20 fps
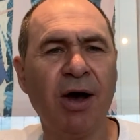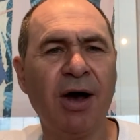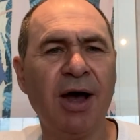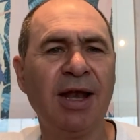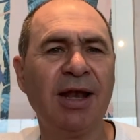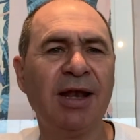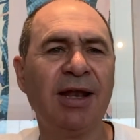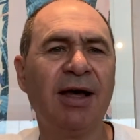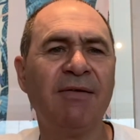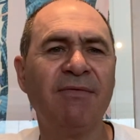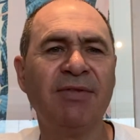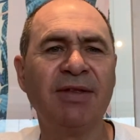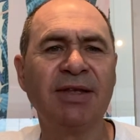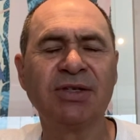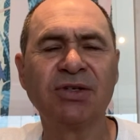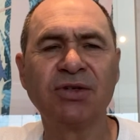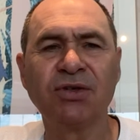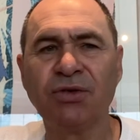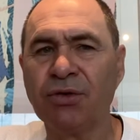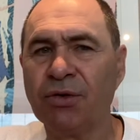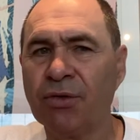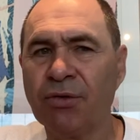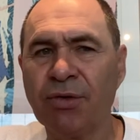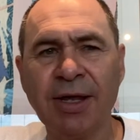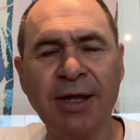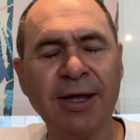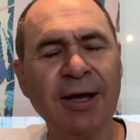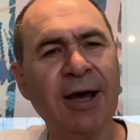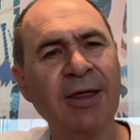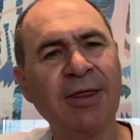I love this
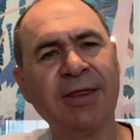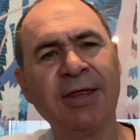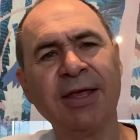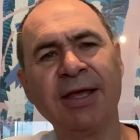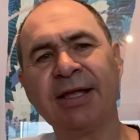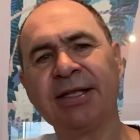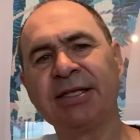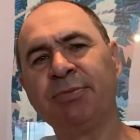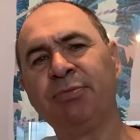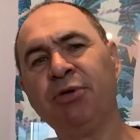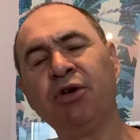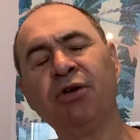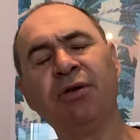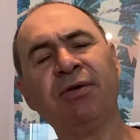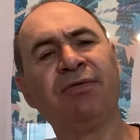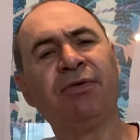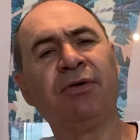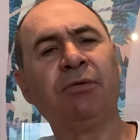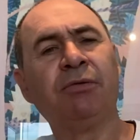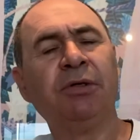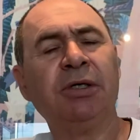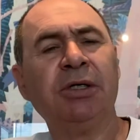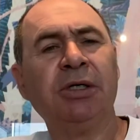story. I think it's beautiful.